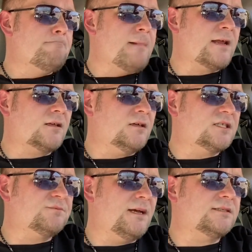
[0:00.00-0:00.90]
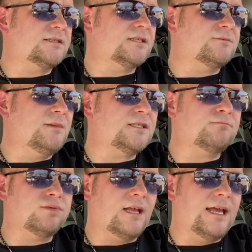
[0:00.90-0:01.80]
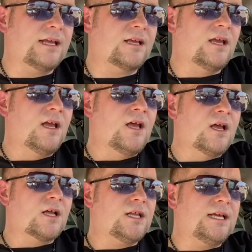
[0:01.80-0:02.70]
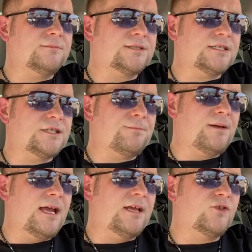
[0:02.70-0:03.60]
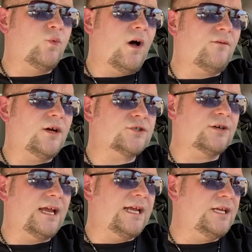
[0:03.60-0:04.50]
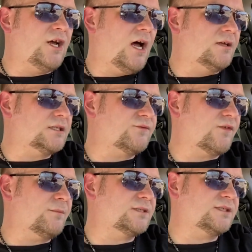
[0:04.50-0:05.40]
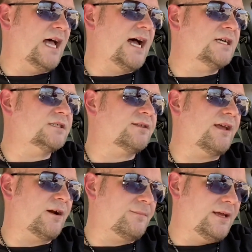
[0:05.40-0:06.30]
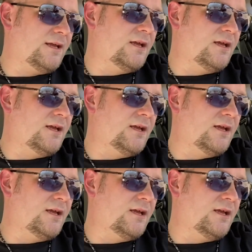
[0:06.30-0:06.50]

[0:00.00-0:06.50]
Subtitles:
medical expenses, Miss Blank claims that she paid $1,280 for massage therapy,